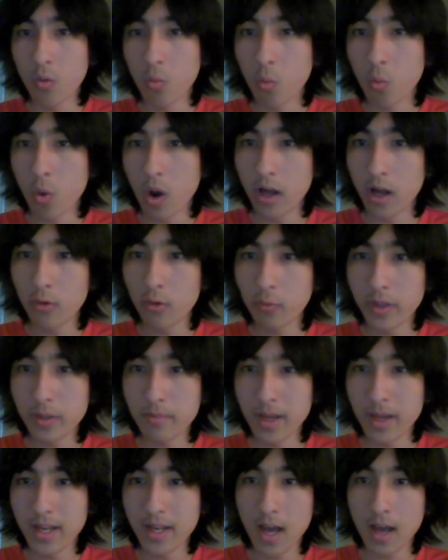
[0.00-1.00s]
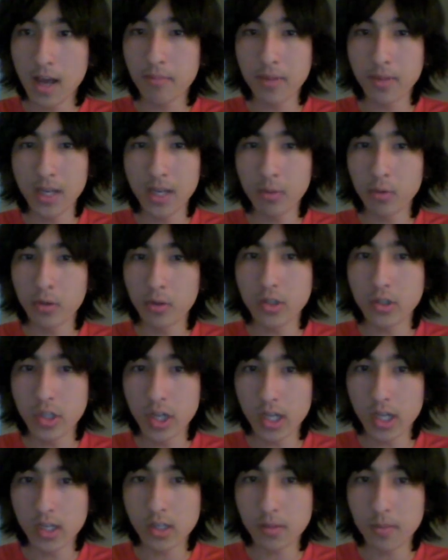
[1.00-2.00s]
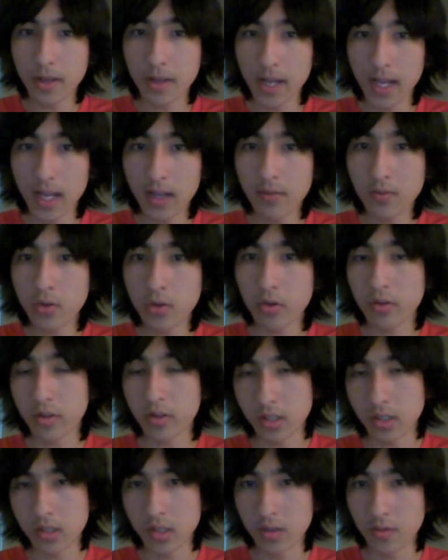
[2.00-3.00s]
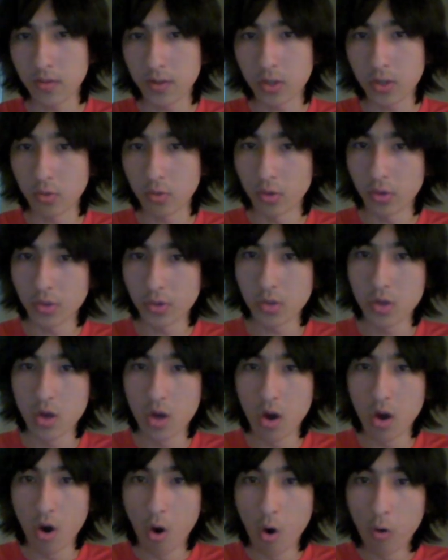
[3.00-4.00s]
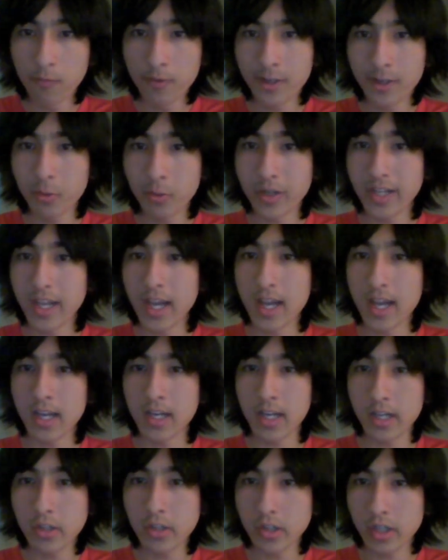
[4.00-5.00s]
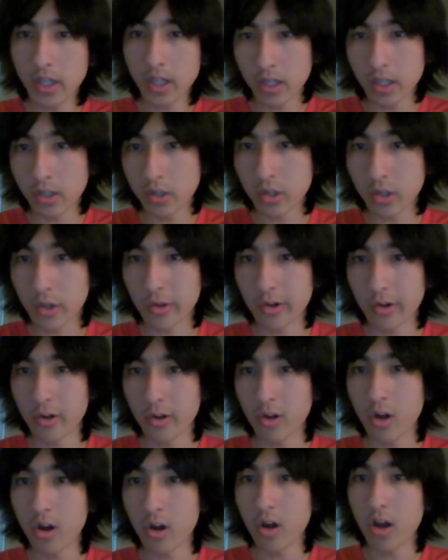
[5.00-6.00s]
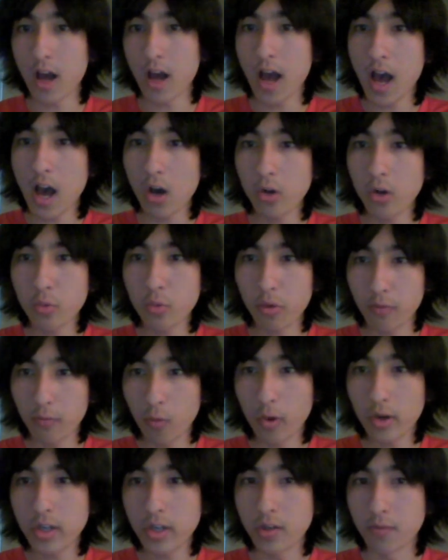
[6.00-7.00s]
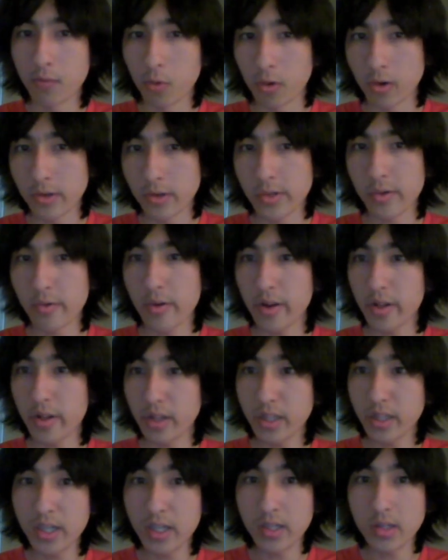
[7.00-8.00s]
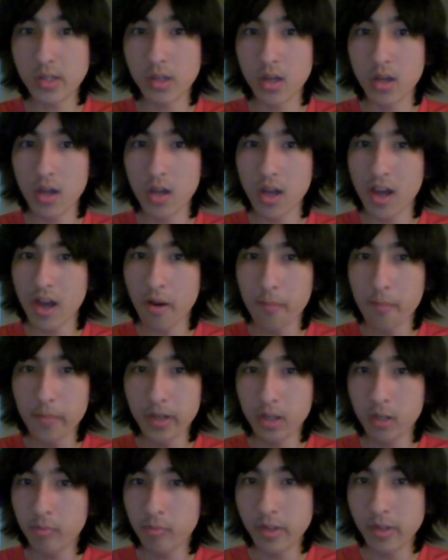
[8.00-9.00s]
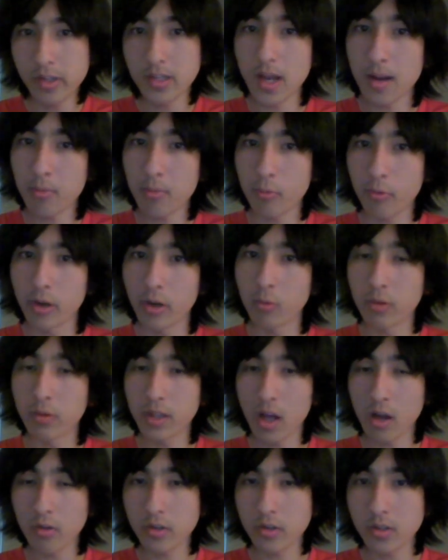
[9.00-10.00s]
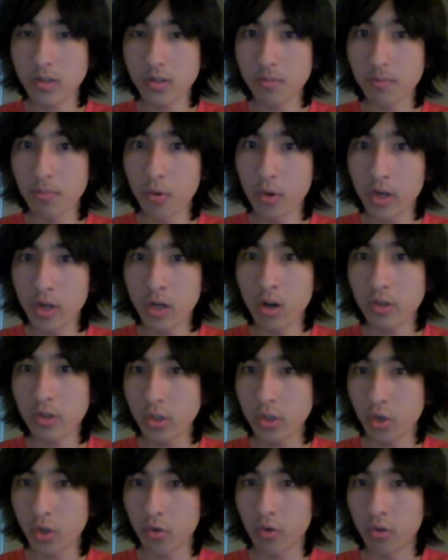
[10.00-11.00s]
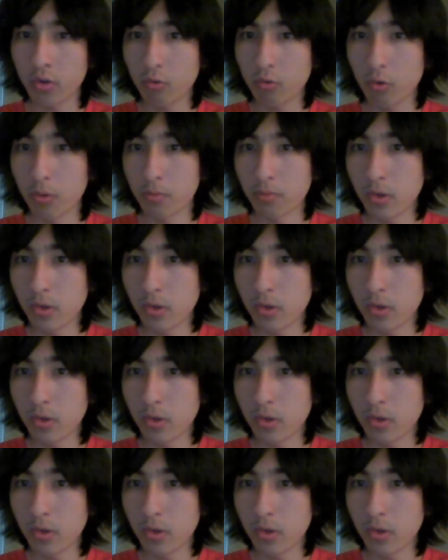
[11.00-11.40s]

While we may not be able to change the behavior of these individuals, hopefully we can educate each other how to avoid divorce or at least amicably separate without putting our children through